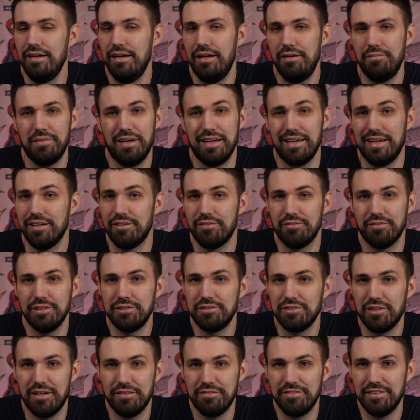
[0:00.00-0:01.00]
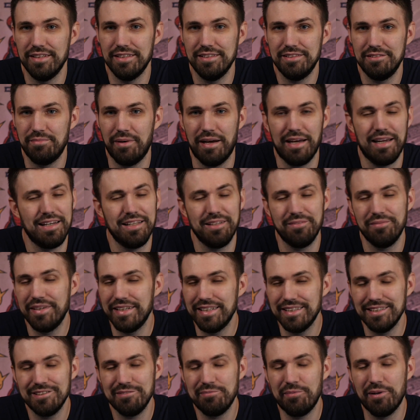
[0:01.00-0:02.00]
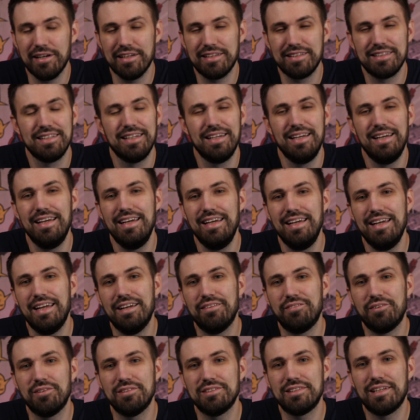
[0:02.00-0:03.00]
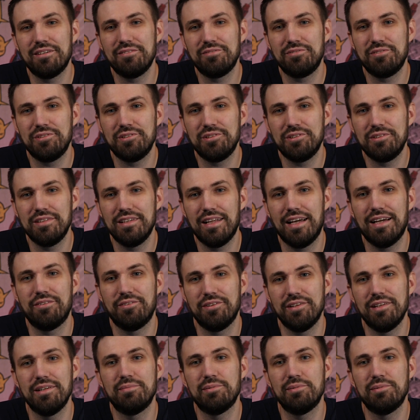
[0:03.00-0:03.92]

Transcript: I'm not getting rich off this by any means, but if it was helpful, I really